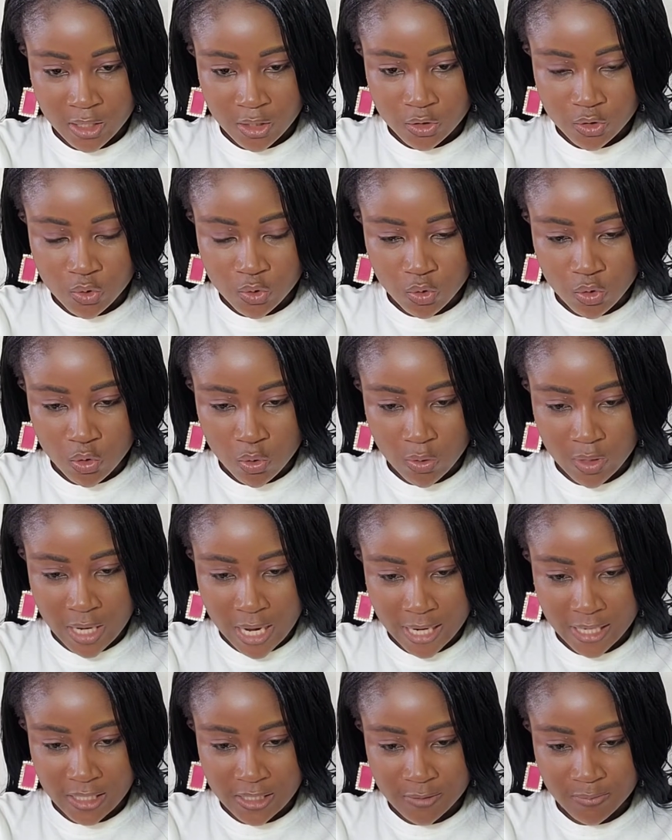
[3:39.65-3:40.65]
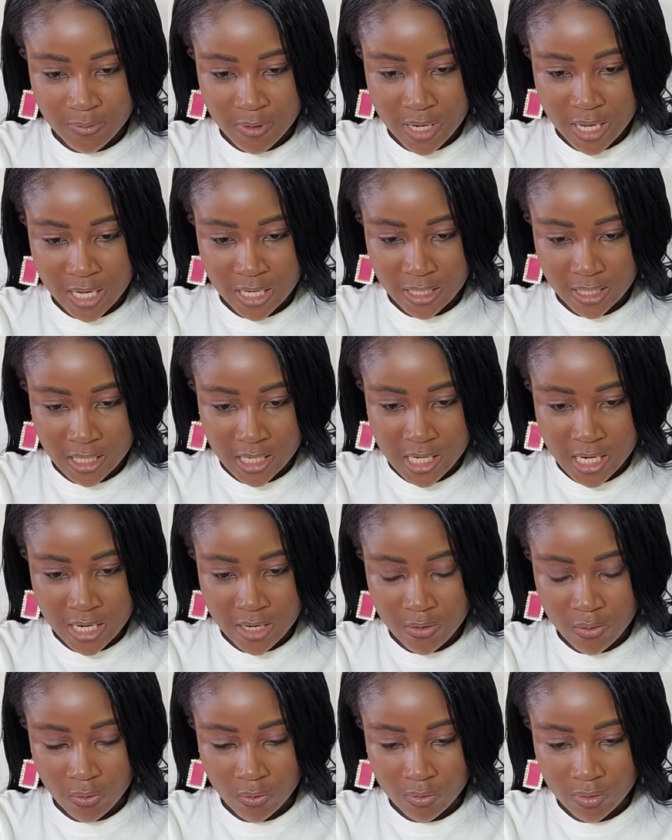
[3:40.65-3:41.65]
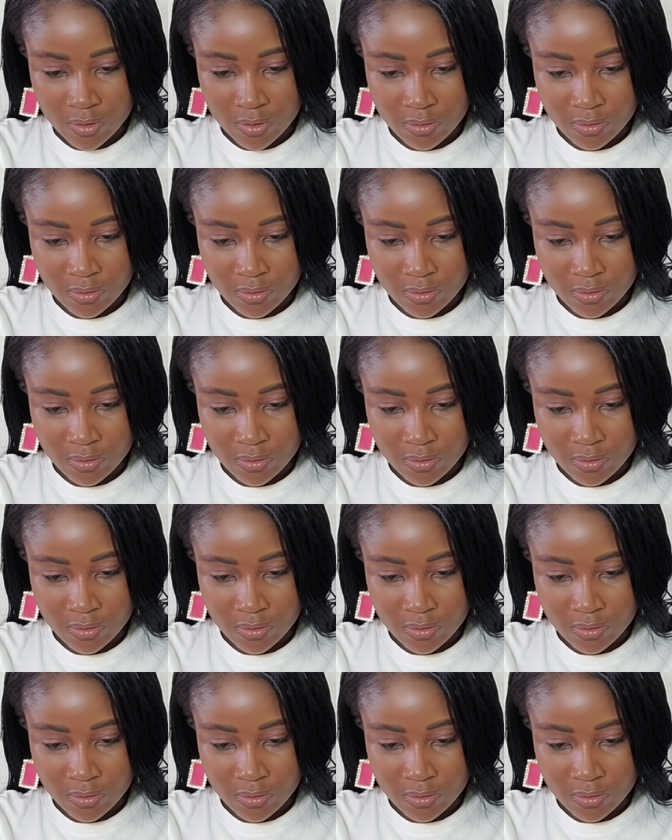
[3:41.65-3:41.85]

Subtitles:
To know that it's playing, click on